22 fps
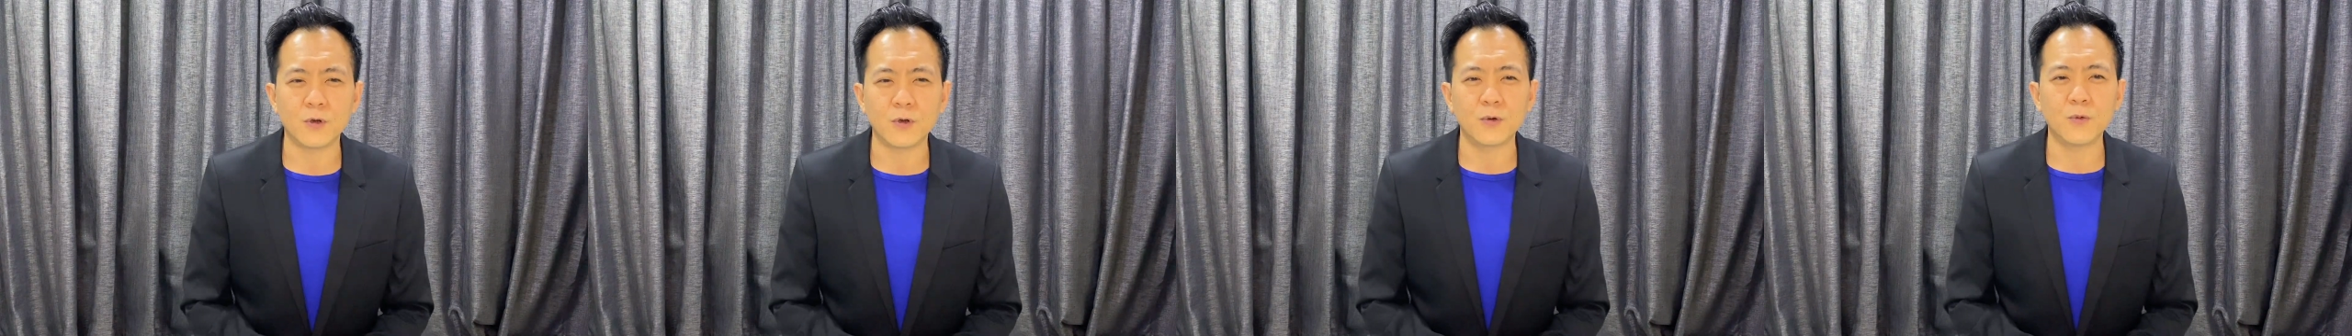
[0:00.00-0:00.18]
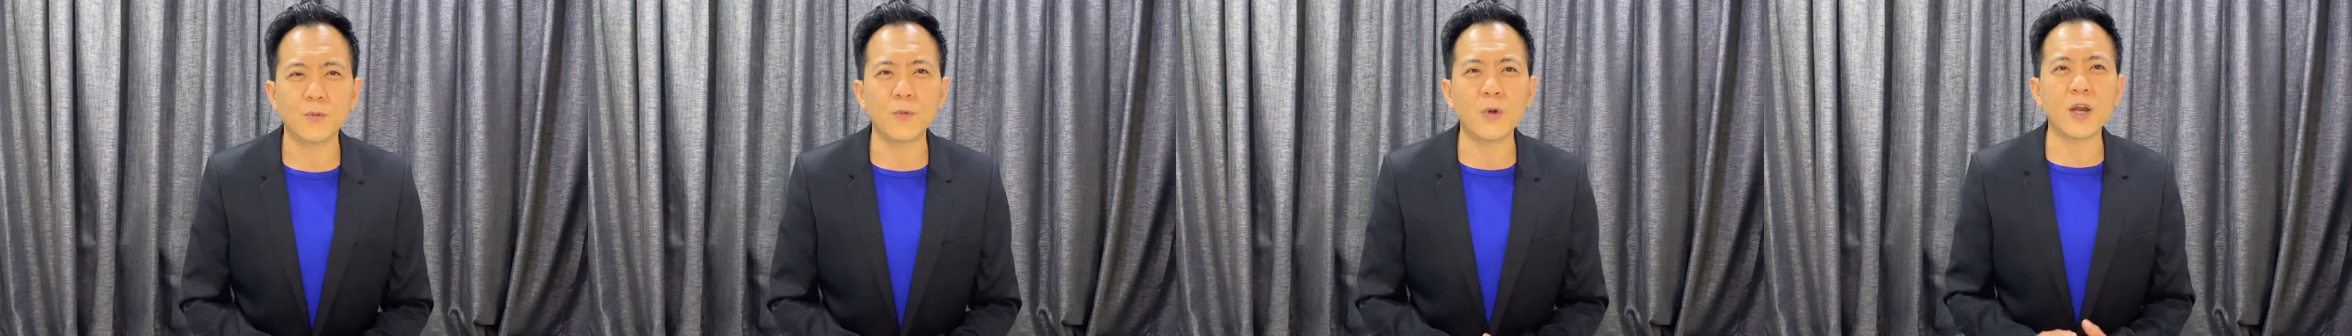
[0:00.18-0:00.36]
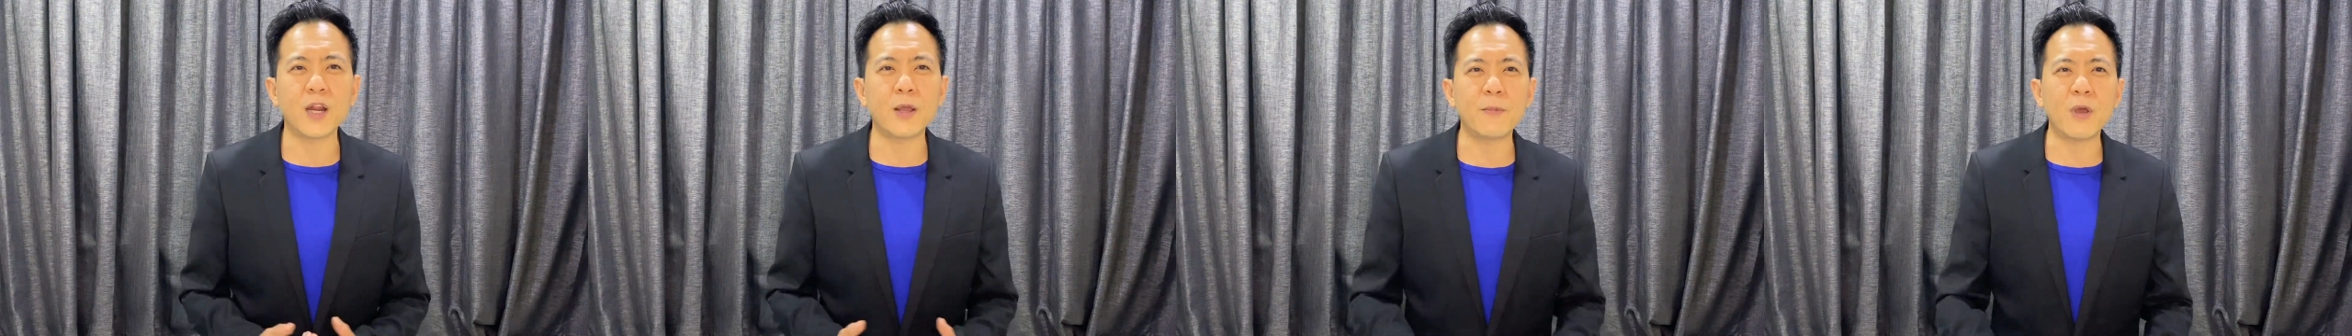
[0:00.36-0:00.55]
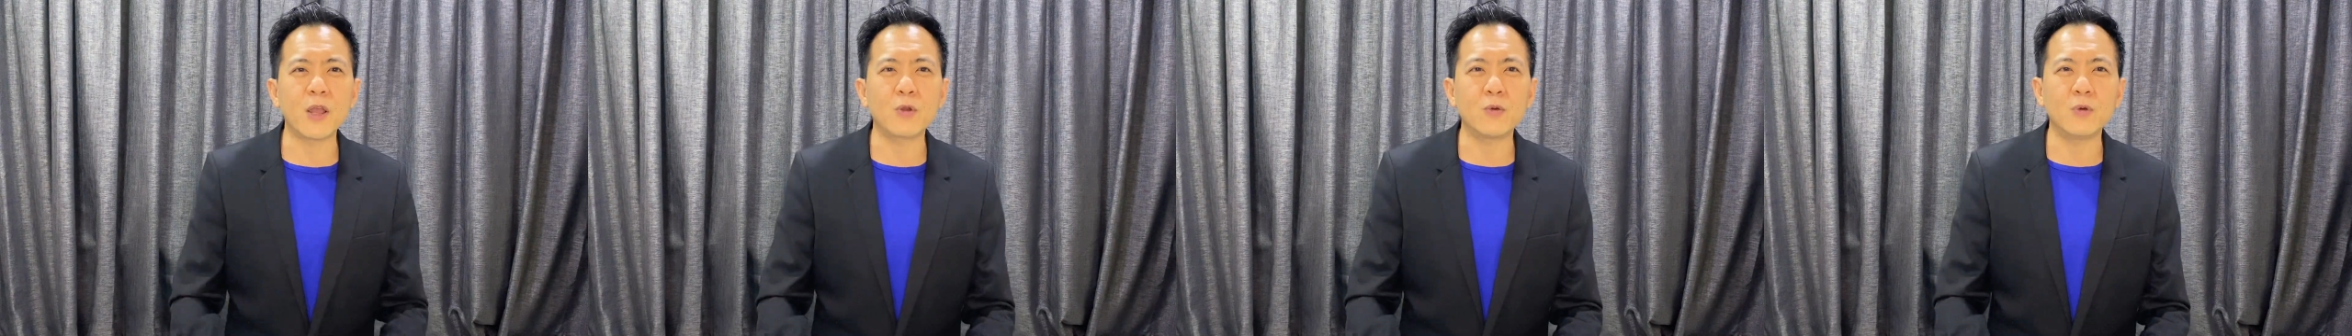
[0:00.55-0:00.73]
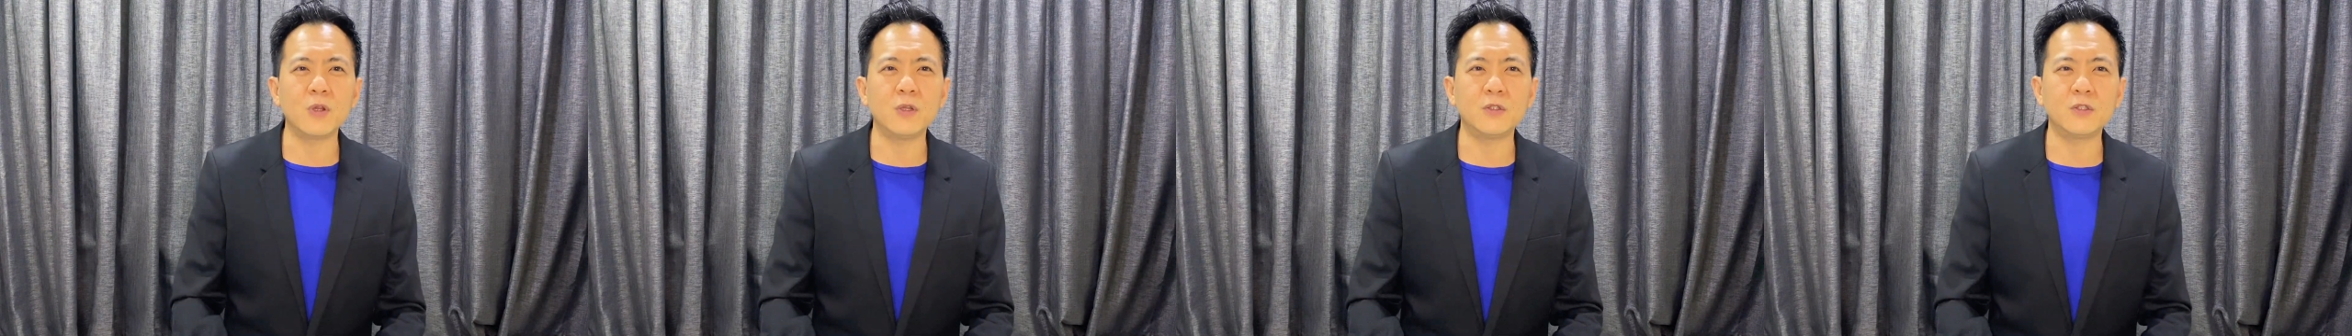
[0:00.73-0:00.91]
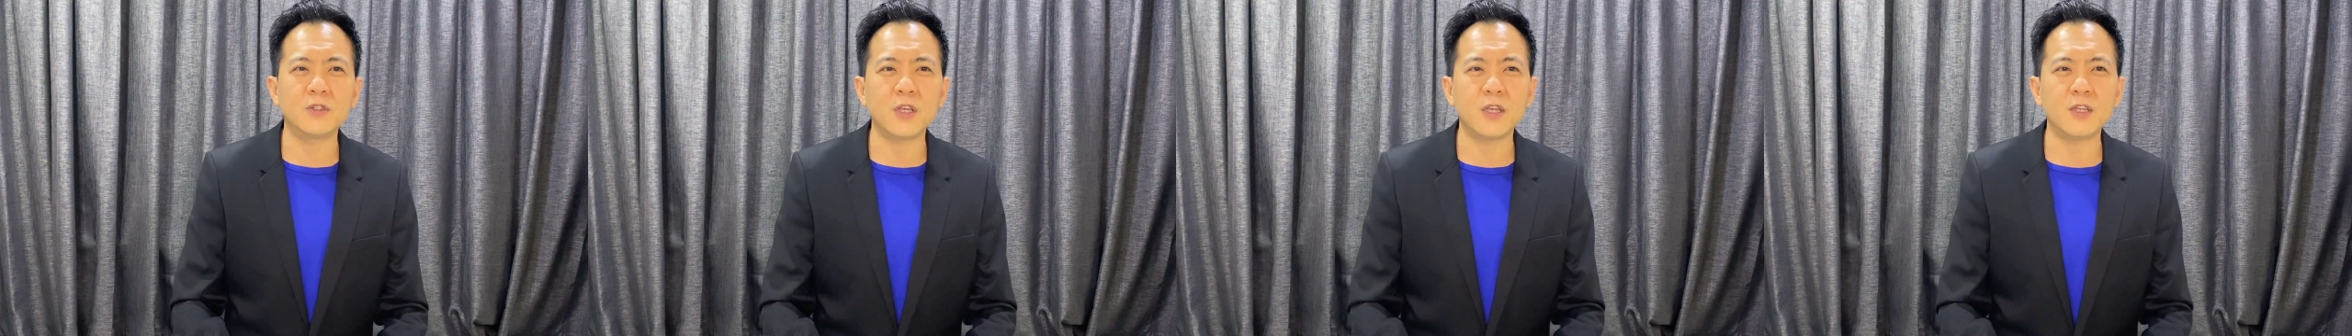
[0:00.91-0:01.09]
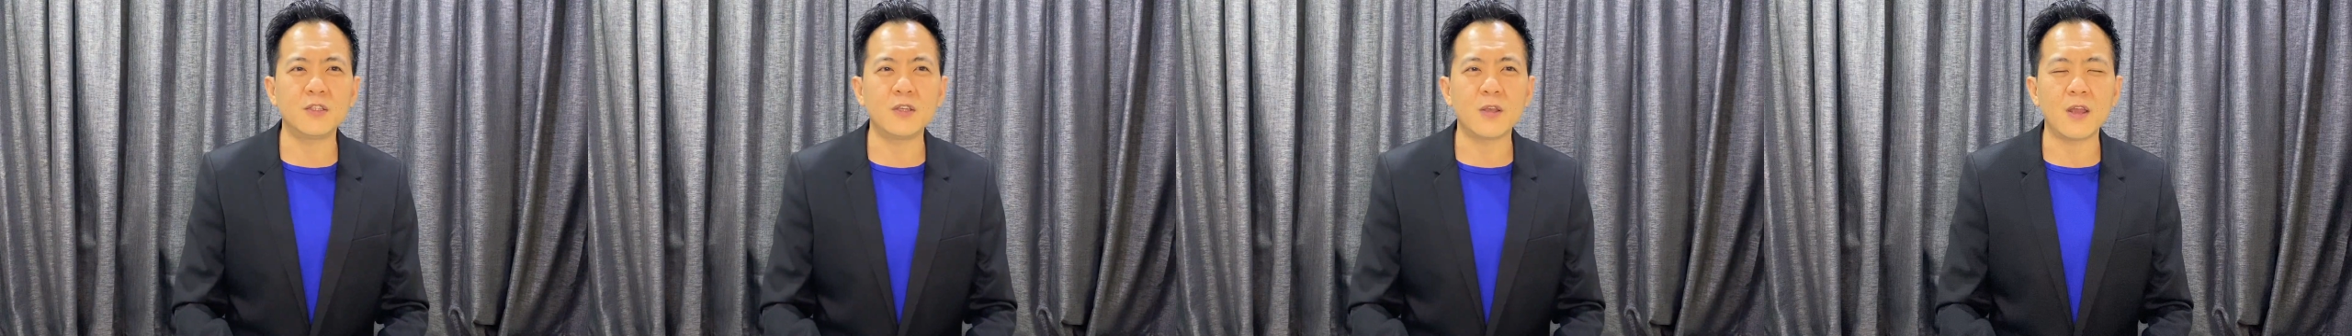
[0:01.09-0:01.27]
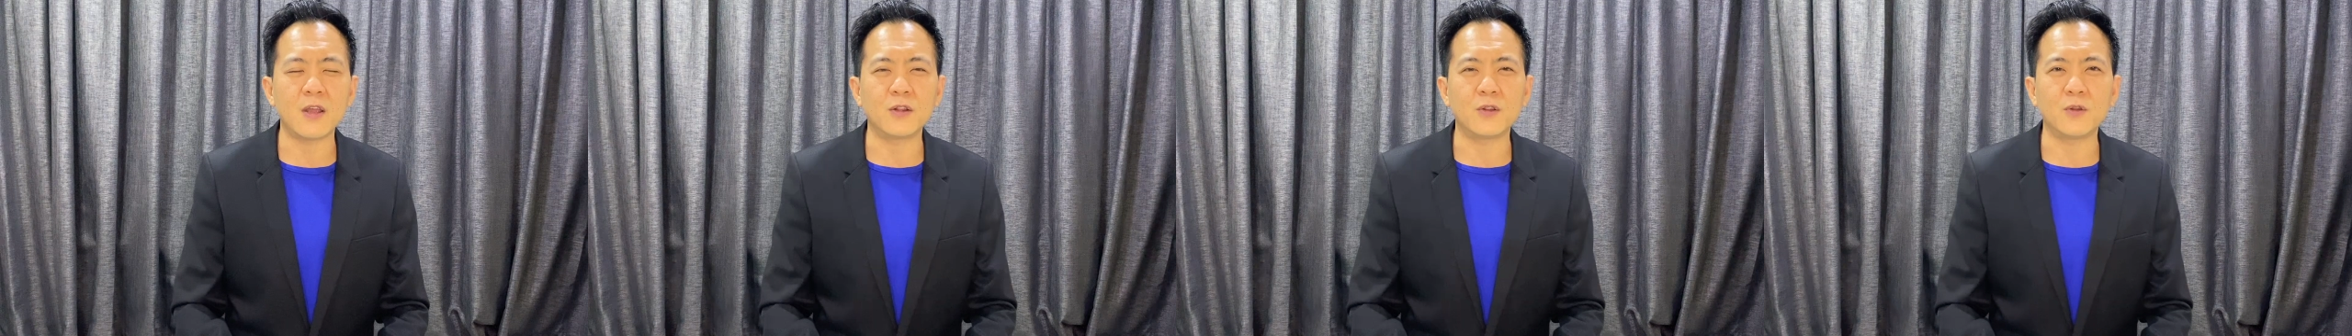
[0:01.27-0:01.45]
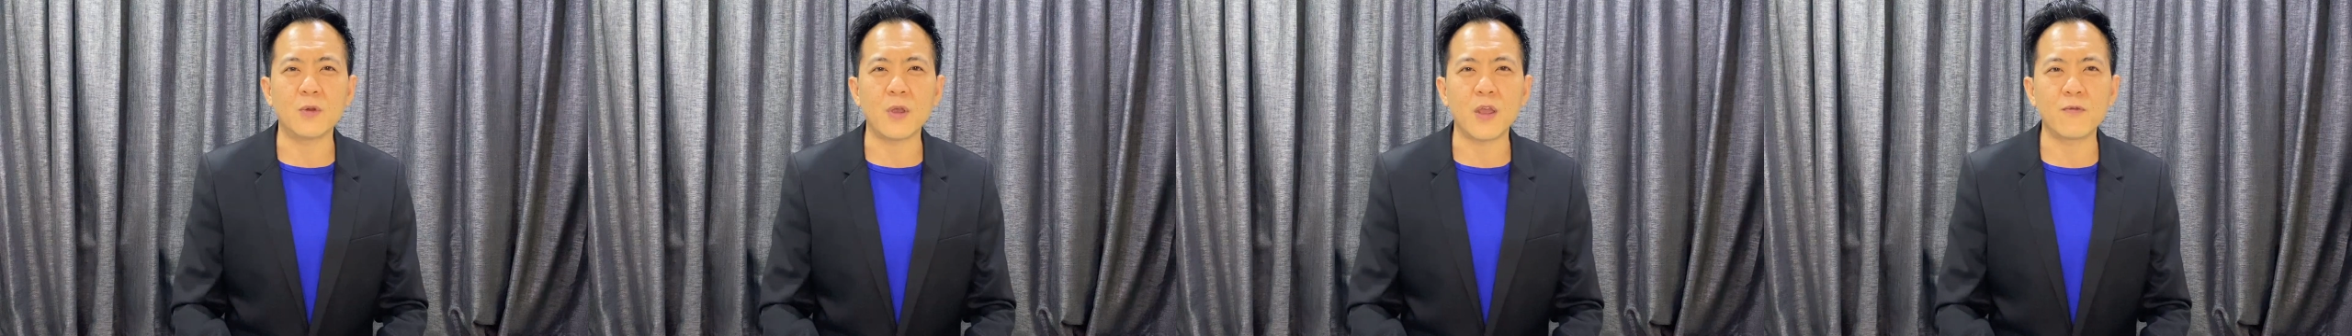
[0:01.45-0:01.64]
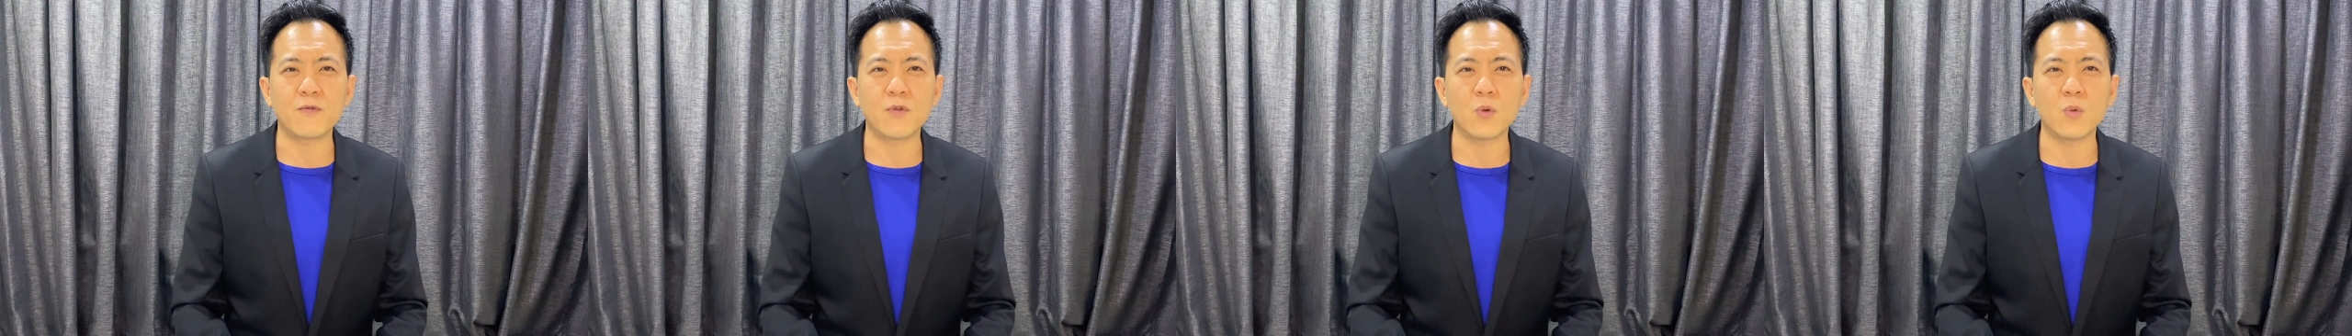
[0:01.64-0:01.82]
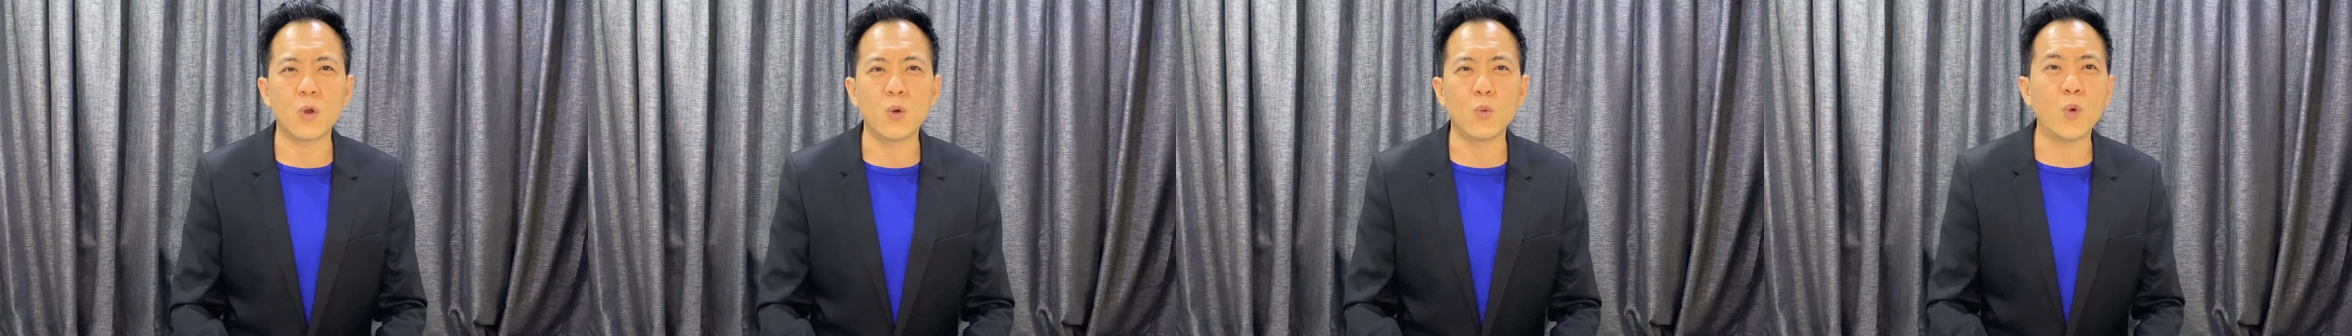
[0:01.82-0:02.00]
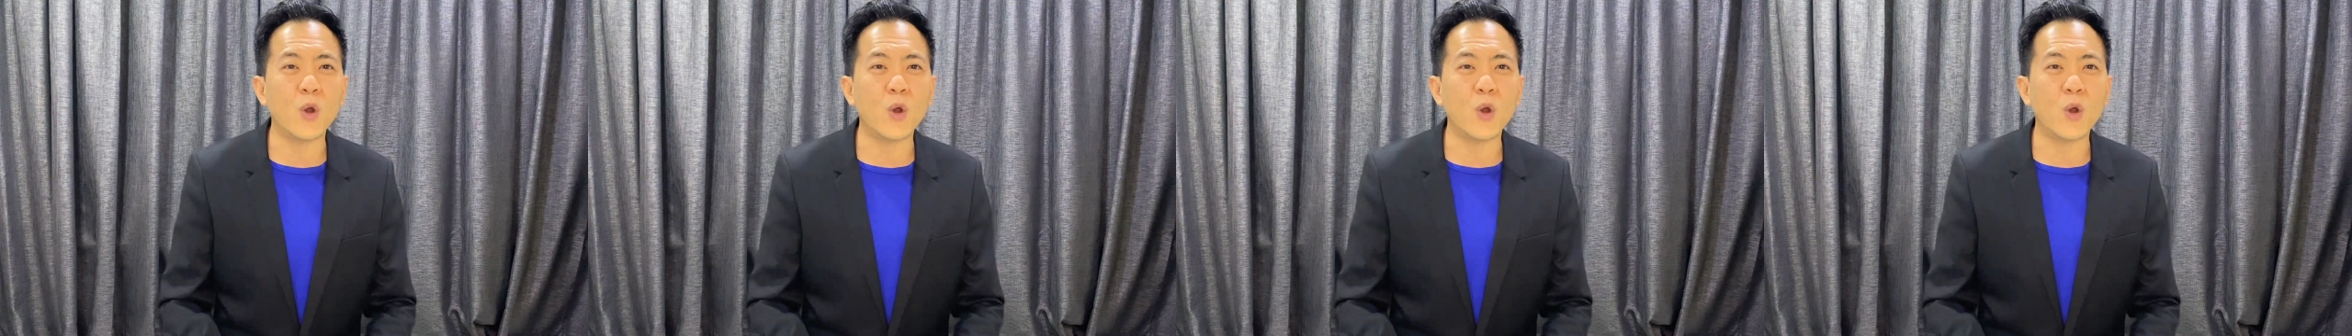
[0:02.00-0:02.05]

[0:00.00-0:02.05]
what am I going to say to everyone?